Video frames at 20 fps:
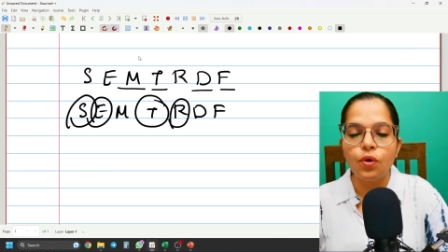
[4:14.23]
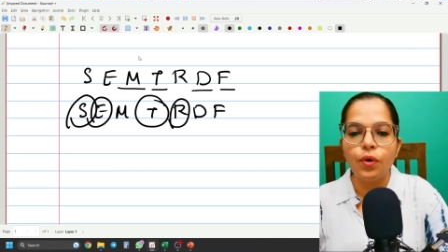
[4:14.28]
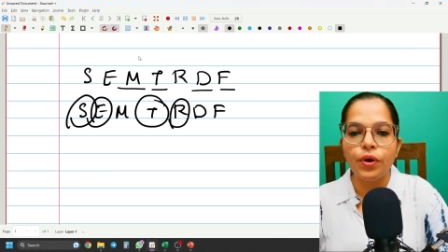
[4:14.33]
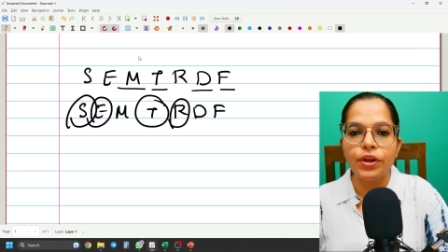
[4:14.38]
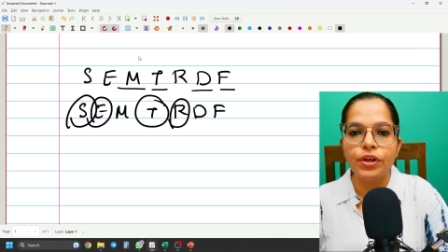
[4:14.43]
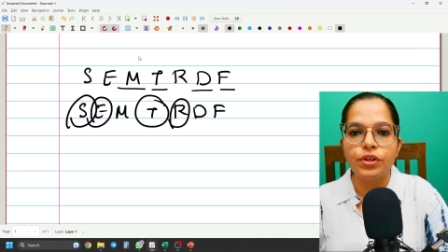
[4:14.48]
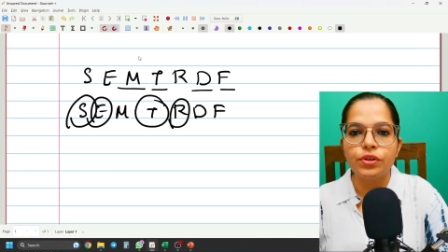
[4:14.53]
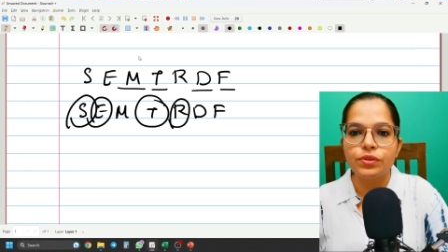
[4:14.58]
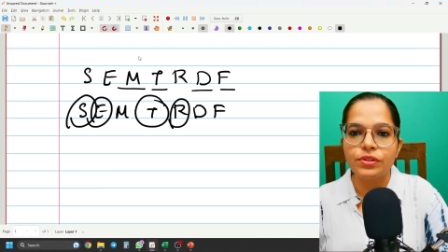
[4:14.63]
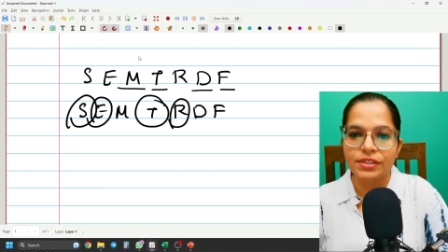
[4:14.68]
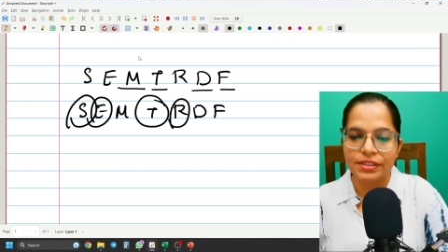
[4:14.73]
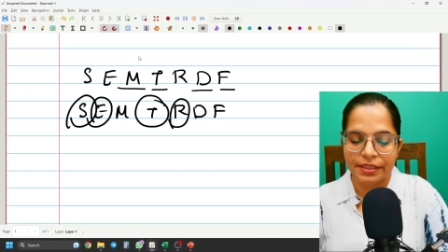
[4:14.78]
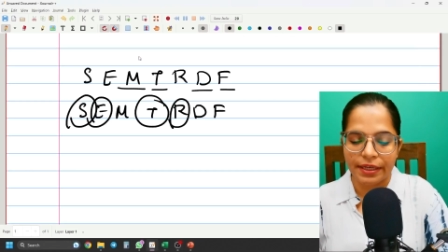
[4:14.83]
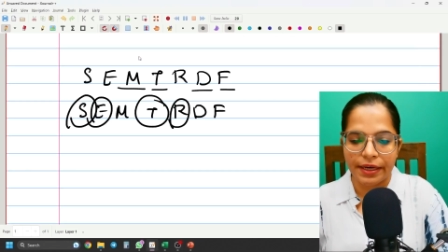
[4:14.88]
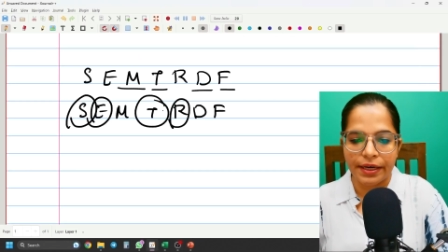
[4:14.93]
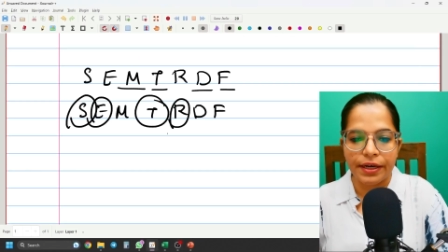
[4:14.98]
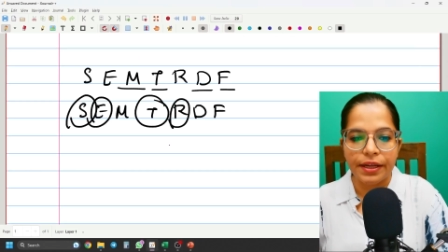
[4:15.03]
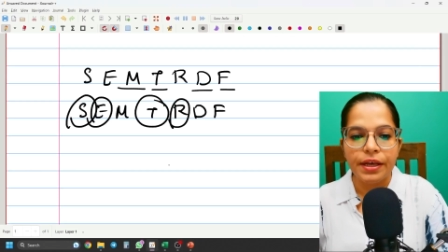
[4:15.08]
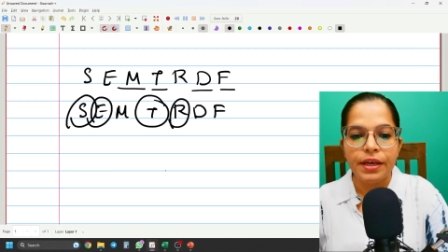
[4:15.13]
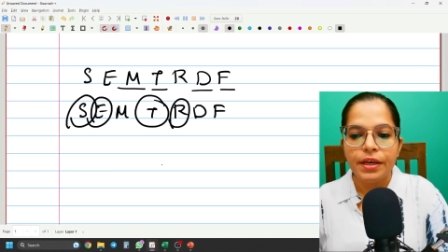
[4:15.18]
going to
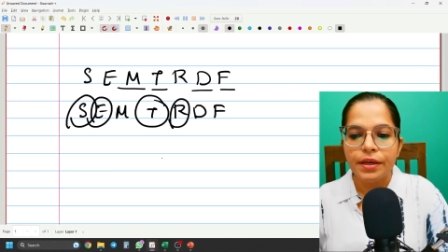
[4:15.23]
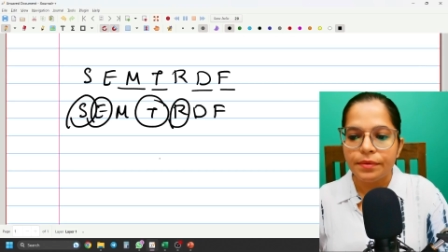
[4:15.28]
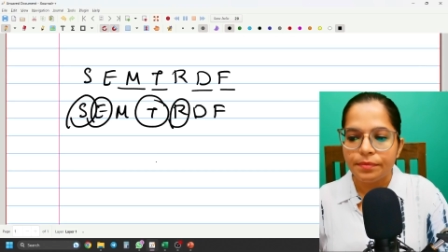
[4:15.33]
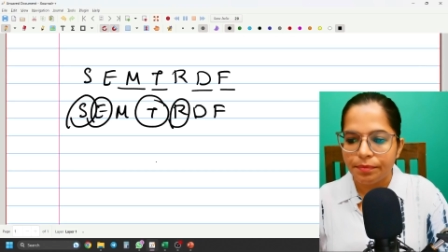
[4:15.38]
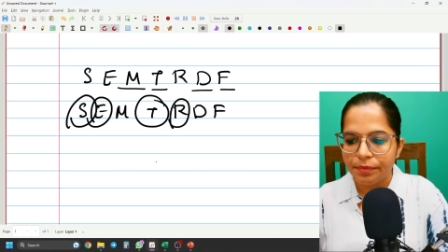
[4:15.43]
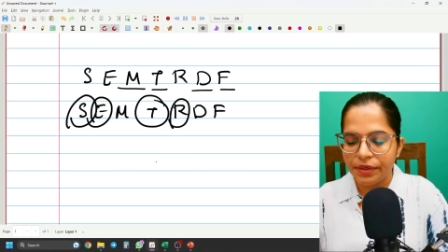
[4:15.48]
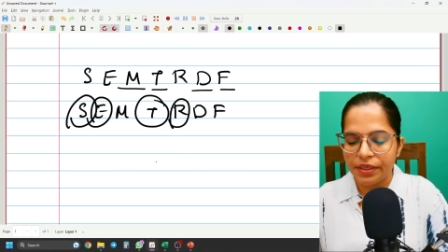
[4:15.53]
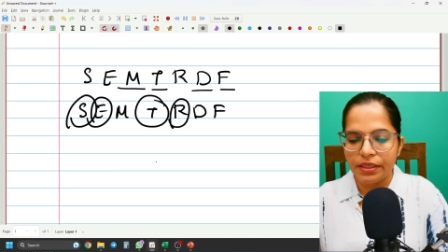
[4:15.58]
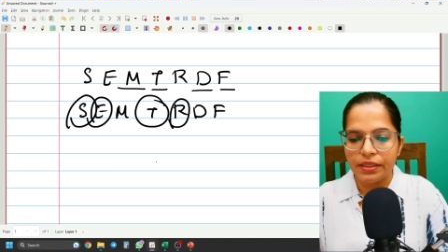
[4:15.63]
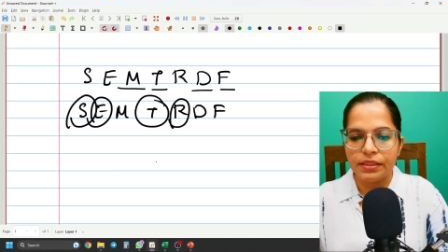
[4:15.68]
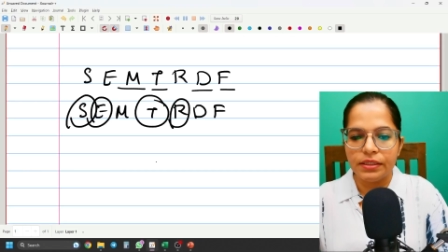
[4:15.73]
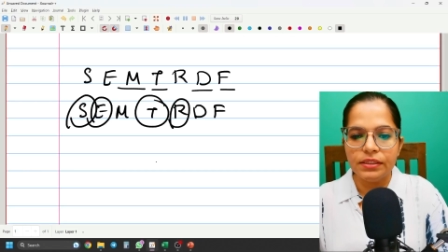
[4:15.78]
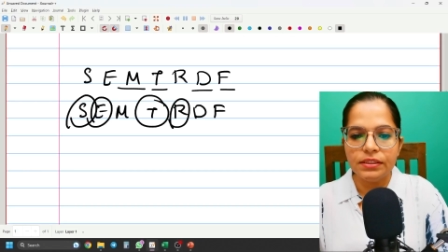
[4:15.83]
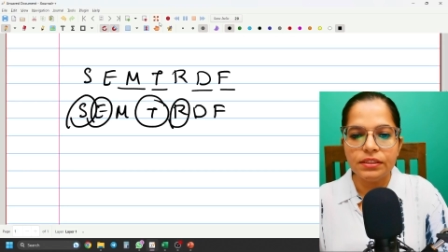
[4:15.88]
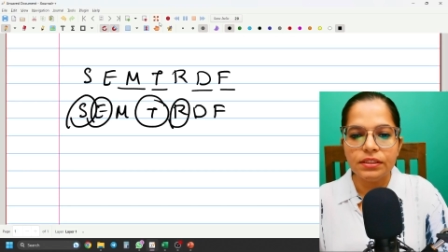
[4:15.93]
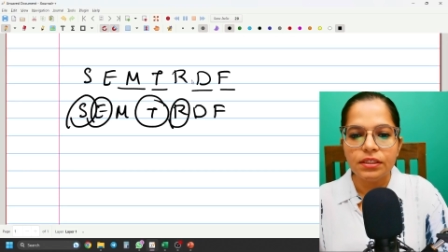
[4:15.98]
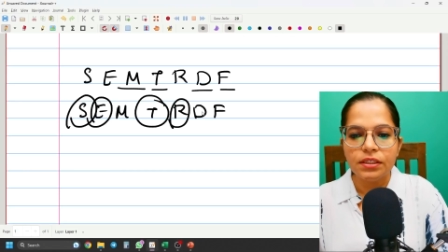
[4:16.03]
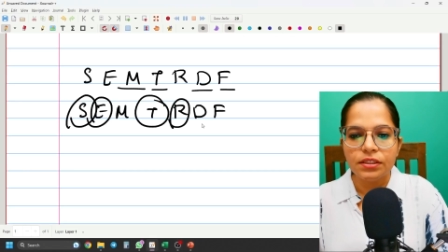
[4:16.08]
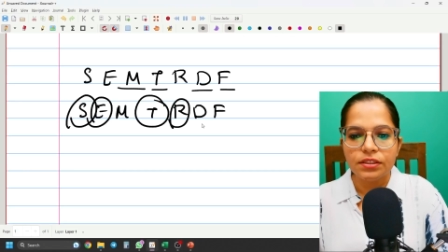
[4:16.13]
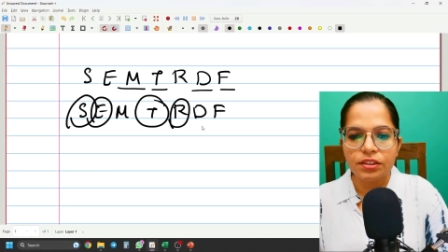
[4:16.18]
send means